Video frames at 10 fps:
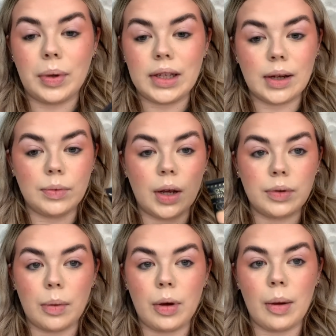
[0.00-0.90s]
Sometimes
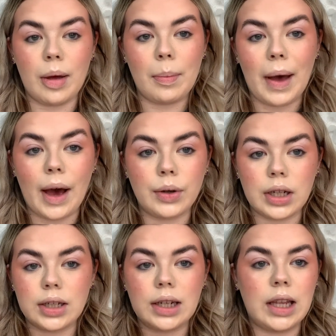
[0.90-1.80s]
I'll put a bit of powder
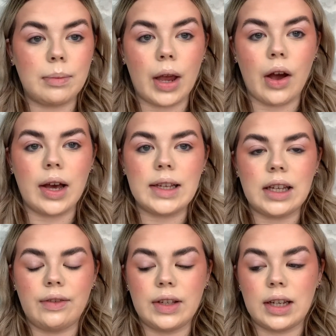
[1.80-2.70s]
underneath my eyes
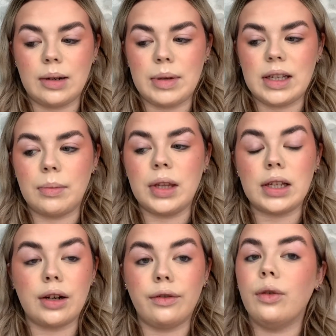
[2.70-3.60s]
if it's going to be something that's
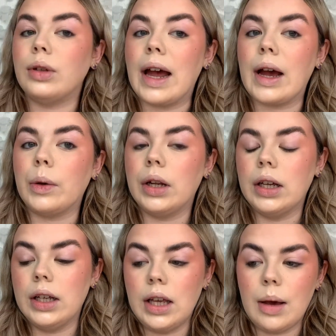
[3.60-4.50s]
going to fall down,
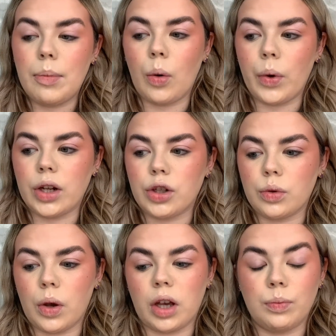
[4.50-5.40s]
but we are just
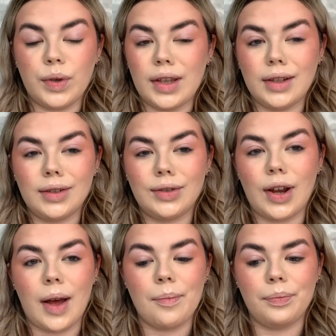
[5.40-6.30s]
working with
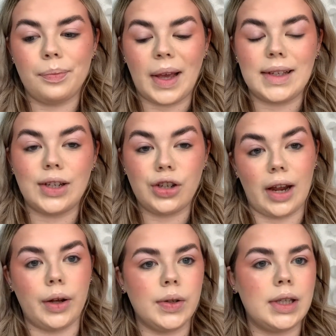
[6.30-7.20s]
basic
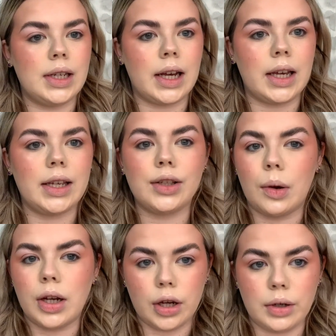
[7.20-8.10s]
shadows today, so
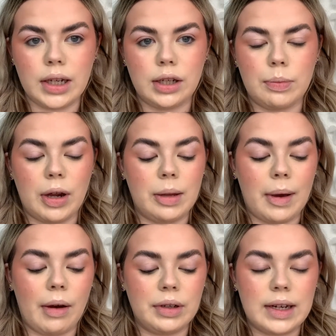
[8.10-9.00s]
I don't need to put any
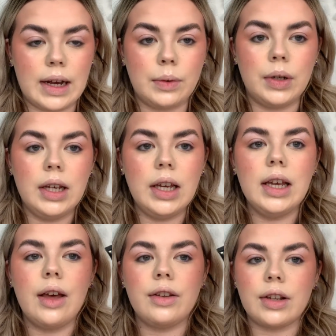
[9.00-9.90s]
powder down.
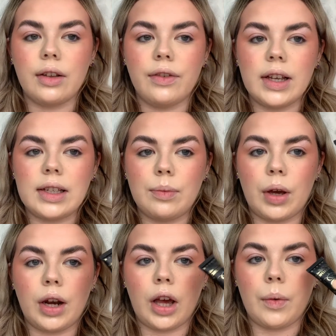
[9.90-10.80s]
So the first thing we're
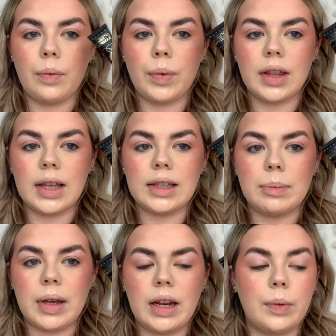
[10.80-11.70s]
going to go in with is the
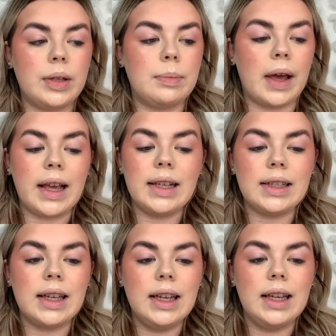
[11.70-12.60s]
P. Louise base.
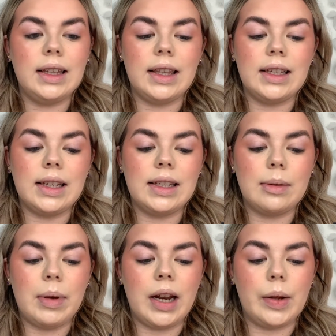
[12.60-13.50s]
This is the
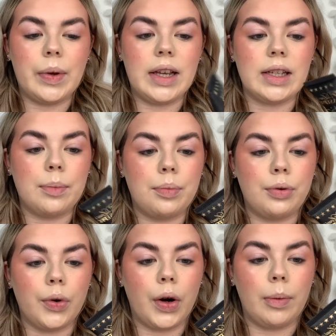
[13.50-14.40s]
P. Louise
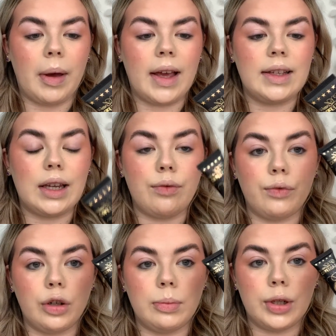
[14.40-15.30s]
Pro base in
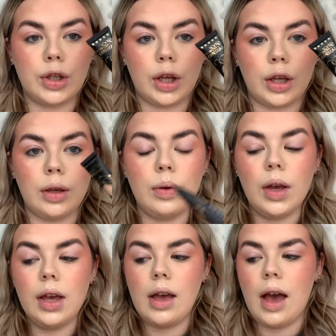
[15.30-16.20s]
Rumour 2.
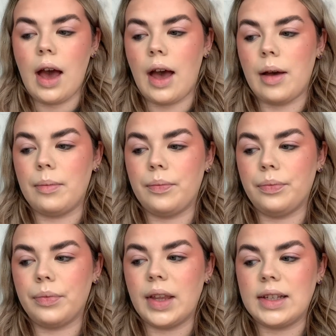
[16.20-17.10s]

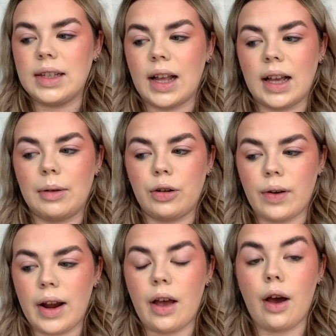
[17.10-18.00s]
This is like a
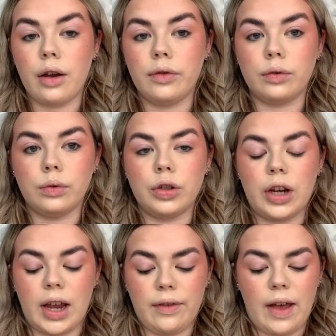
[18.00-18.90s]
great overall
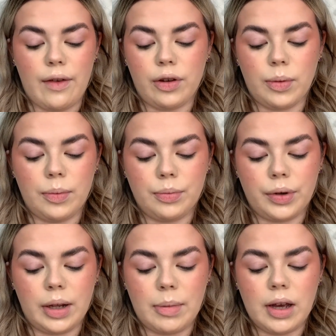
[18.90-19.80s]
shade for everyone
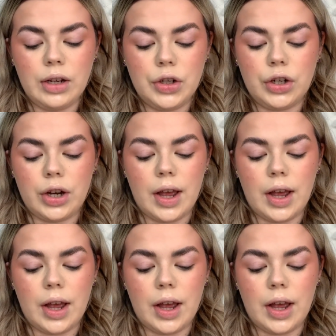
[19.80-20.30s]
pretty much.